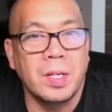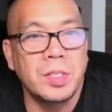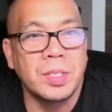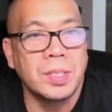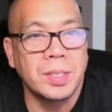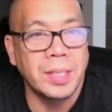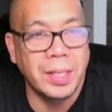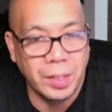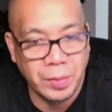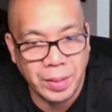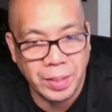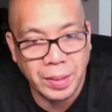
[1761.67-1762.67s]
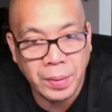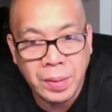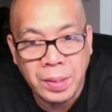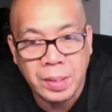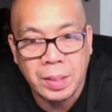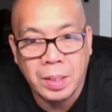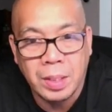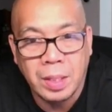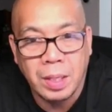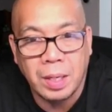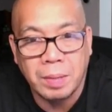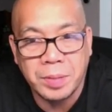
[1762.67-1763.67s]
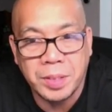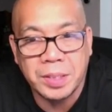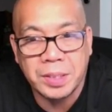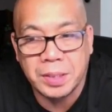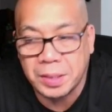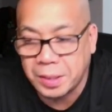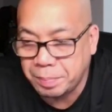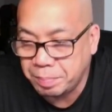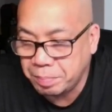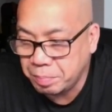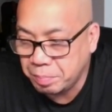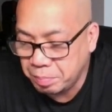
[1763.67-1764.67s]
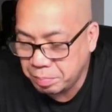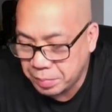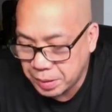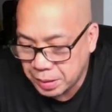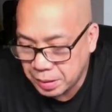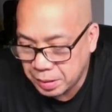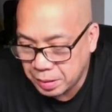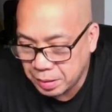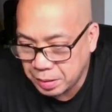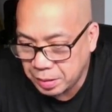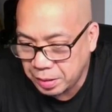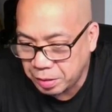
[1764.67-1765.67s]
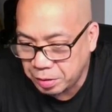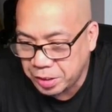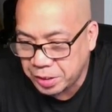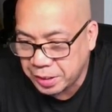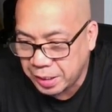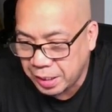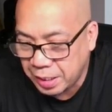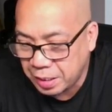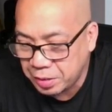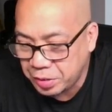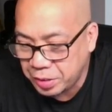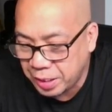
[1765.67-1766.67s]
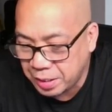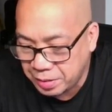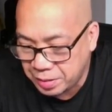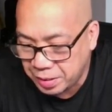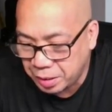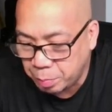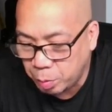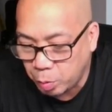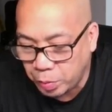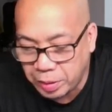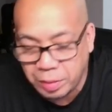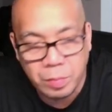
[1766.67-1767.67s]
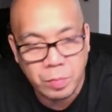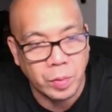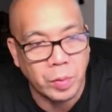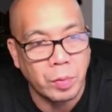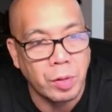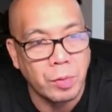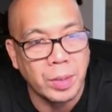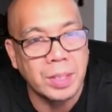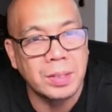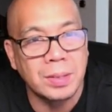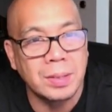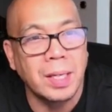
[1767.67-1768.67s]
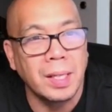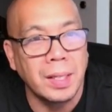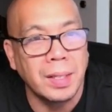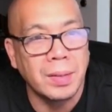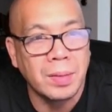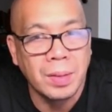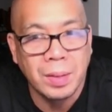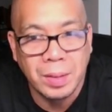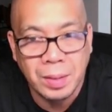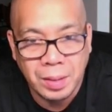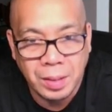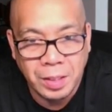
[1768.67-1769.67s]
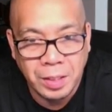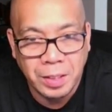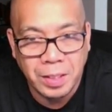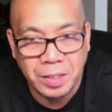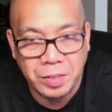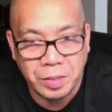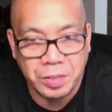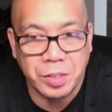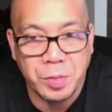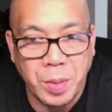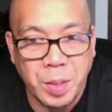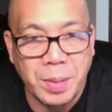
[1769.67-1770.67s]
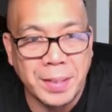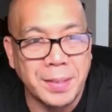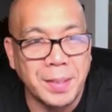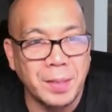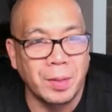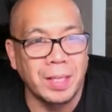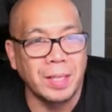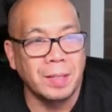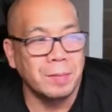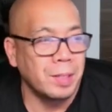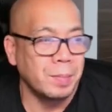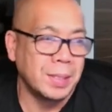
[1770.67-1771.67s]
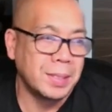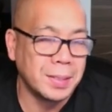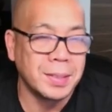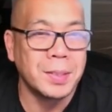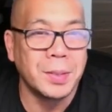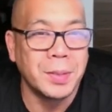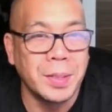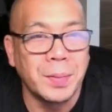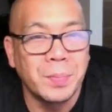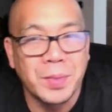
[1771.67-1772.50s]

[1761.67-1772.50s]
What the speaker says: She's in Thailand right now. She's you know, she got deployed for 3 weeks to Thailand, and so it's just me and my son right now, and my son's 13.